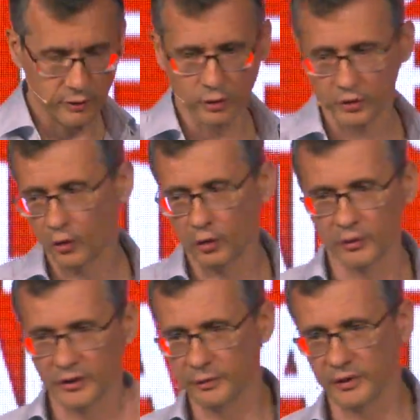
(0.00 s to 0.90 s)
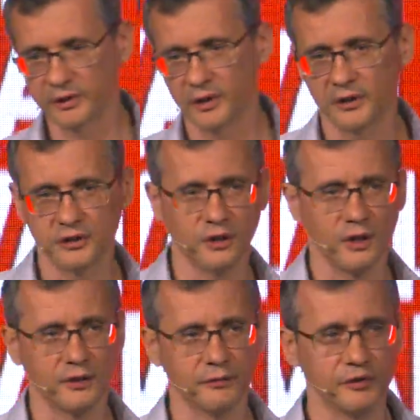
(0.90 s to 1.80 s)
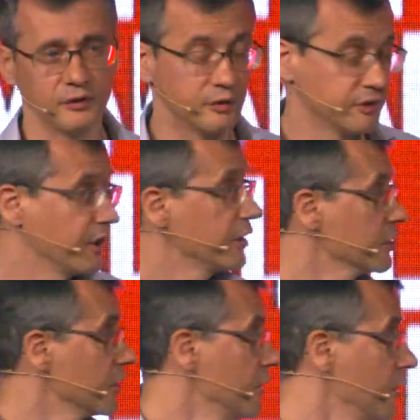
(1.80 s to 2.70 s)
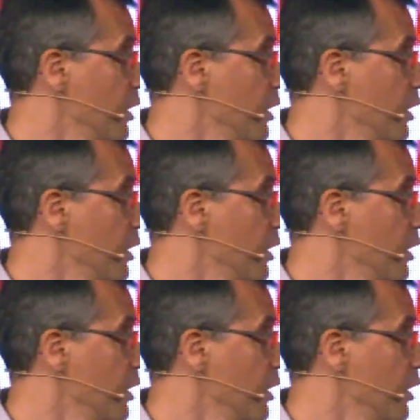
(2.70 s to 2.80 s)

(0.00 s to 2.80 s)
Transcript: not always with such nice visualization,